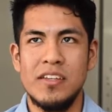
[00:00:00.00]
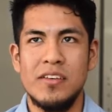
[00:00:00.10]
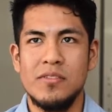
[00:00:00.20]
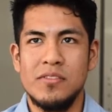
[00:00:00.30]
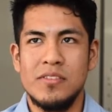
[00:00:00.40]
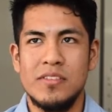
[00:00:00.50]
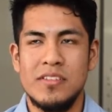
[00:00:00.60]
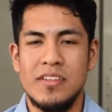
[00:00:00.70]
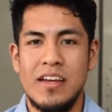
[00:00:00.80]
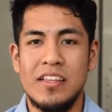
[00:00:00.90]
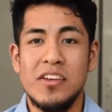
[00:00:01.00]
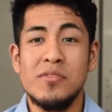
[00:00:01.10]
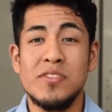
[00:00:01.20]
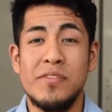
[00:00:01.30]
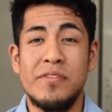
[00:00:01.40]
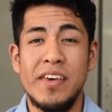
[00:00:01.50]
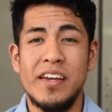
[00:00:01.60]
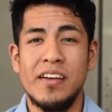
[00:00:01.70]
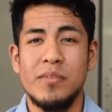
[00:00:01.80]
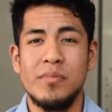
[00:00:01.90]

I thought it was unfair,